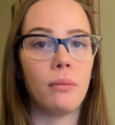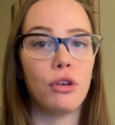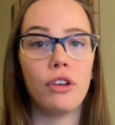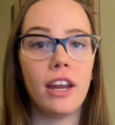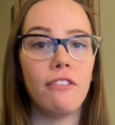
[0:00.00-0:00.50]

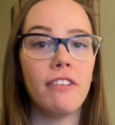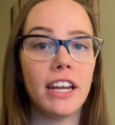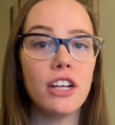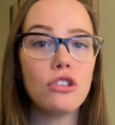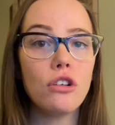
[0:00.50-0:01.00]
creating
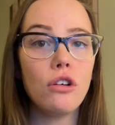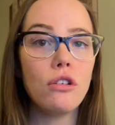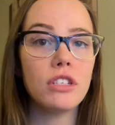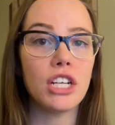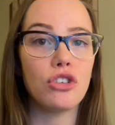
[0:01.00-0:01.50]
financial
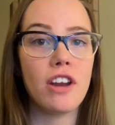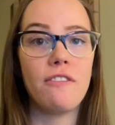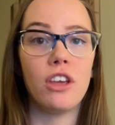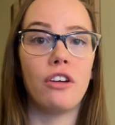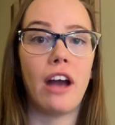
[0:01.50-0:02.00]
goals and trying to
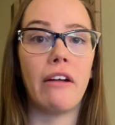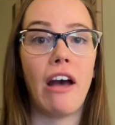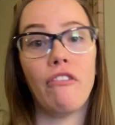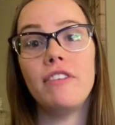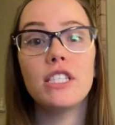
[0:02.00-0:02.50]
figure out
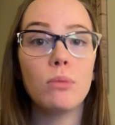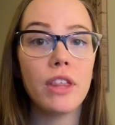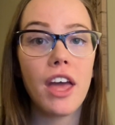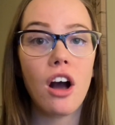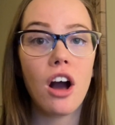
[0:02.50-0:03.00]
how feasible
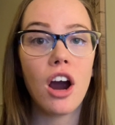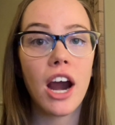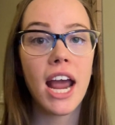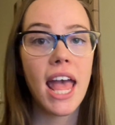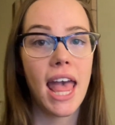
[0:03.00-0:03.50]
they are
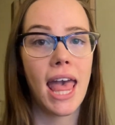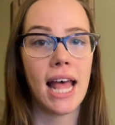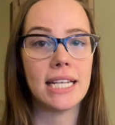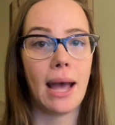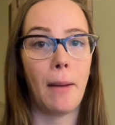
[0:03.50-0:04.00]

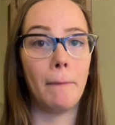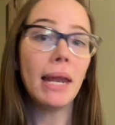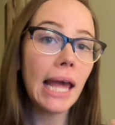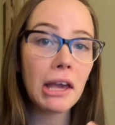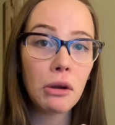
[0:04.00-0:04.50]
and how
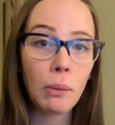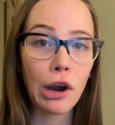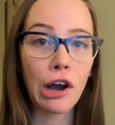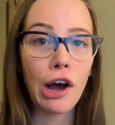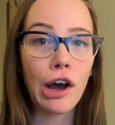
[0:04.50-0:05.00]
many I can
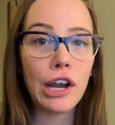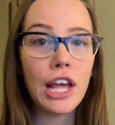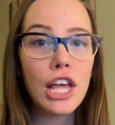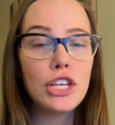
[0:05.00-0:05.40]
work on.